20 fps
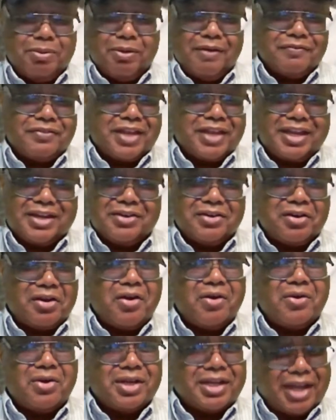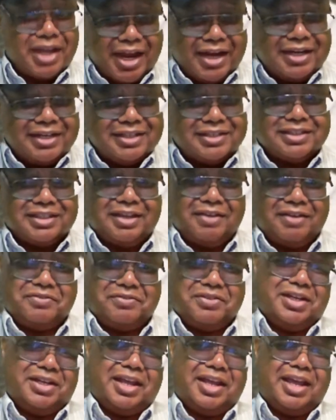People have taken all kind of
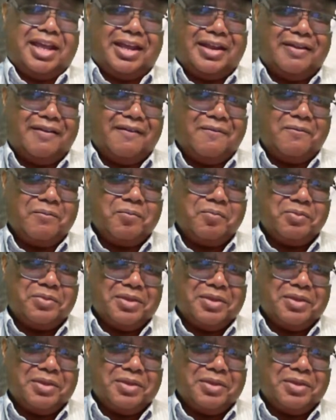stuff today.